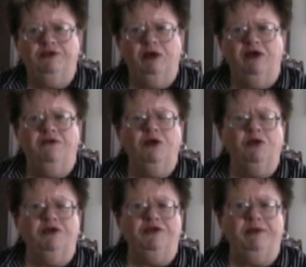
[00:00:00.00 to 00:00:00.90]
one of whom
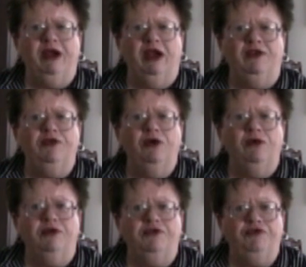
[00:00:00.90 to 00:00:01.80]
was married to
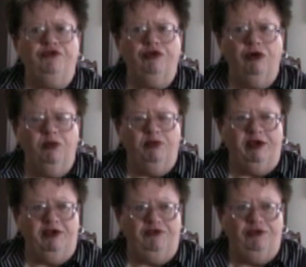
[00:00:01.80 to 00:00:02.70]
Otis
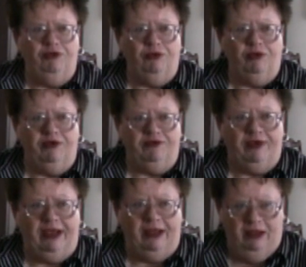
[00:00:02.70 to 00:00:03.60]
Trowbridge, who was
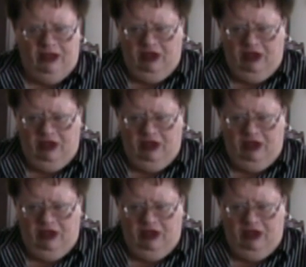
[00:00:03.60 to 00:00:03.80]
a